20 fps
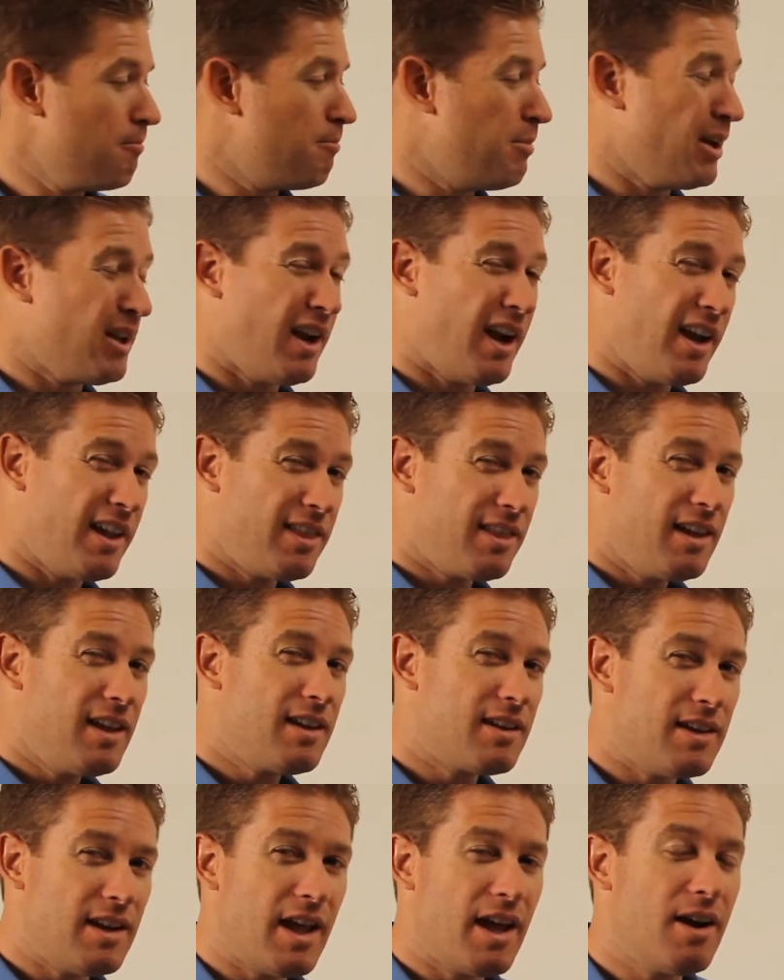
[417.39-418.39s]
But I
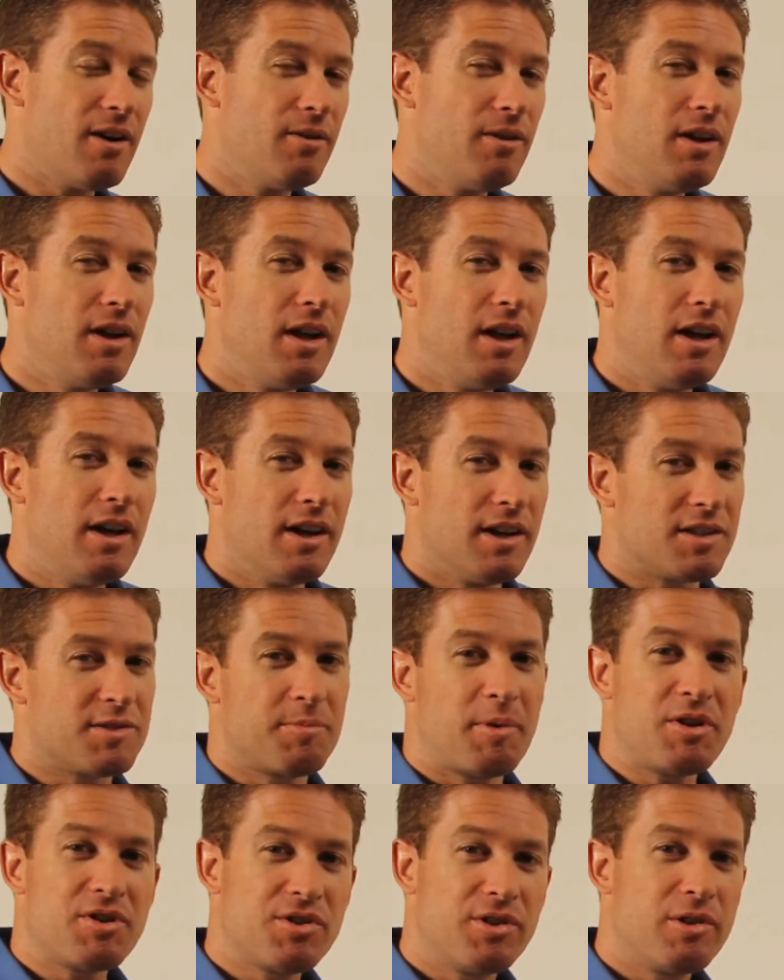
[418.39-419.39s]
think now,
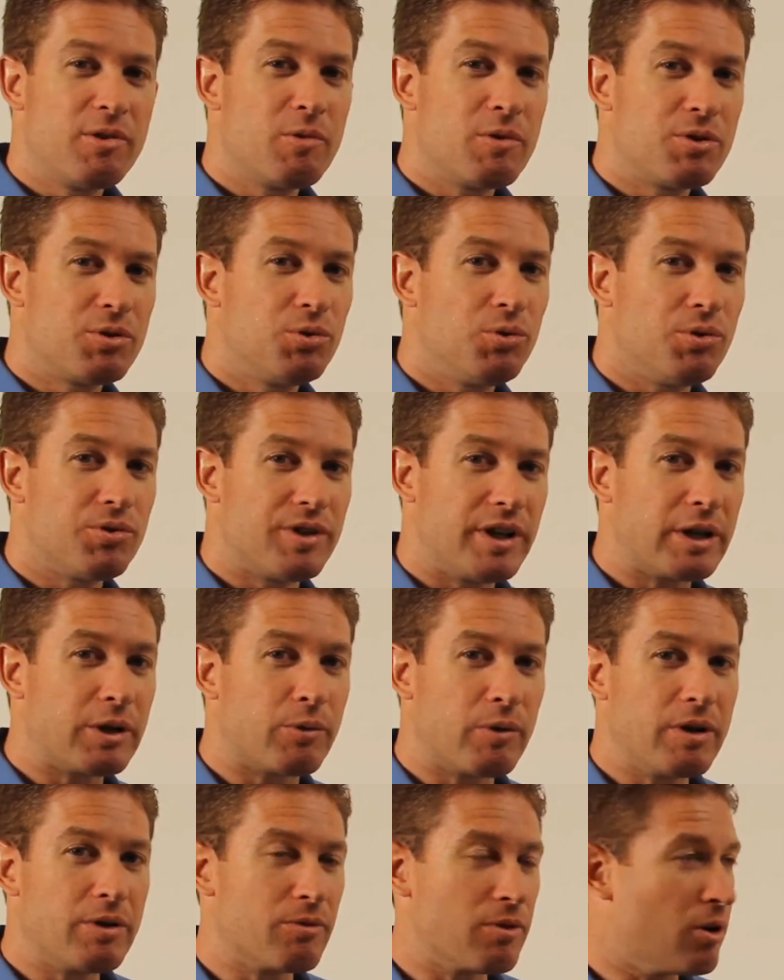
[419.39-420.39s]
especially with tools like
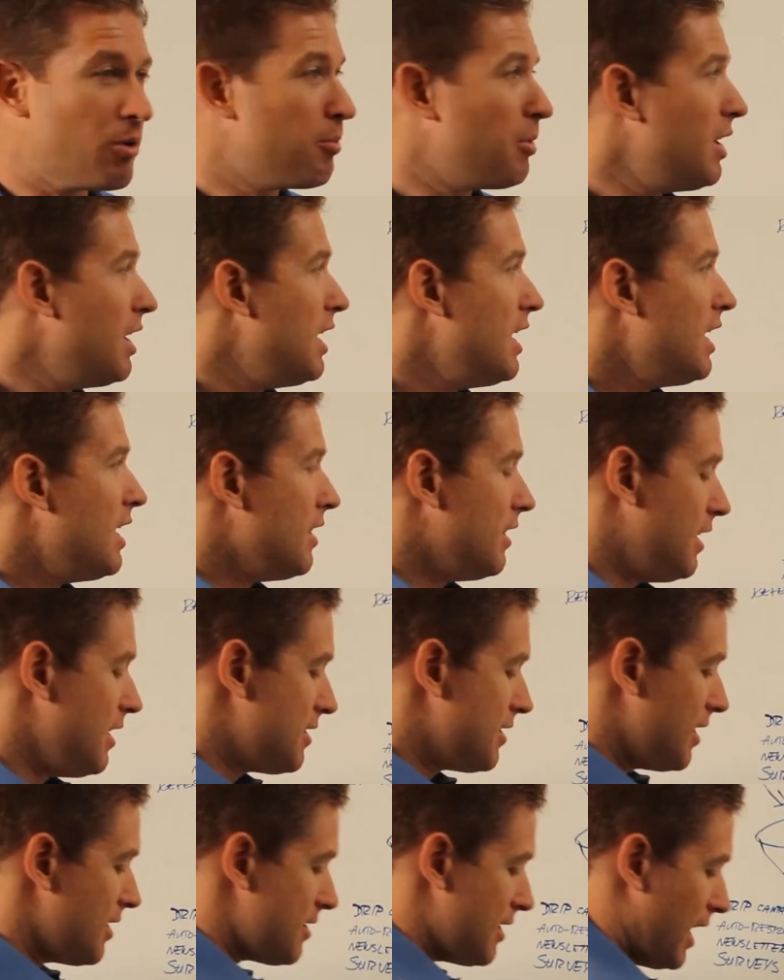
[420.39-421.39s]
GreenRope,
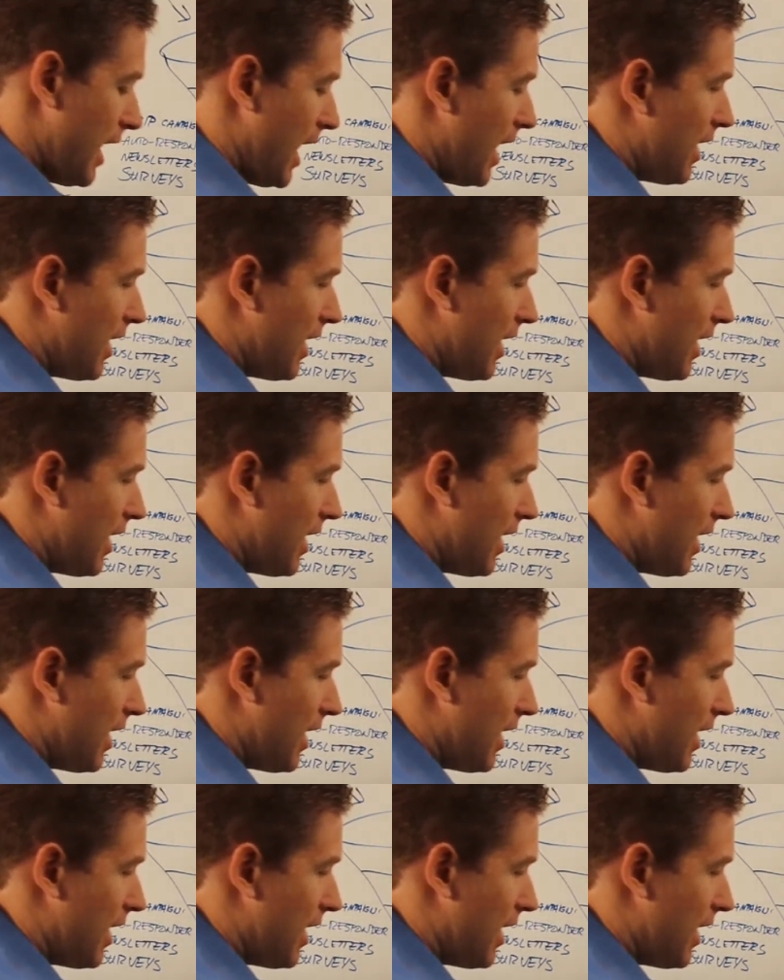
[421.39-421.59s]
this doesn't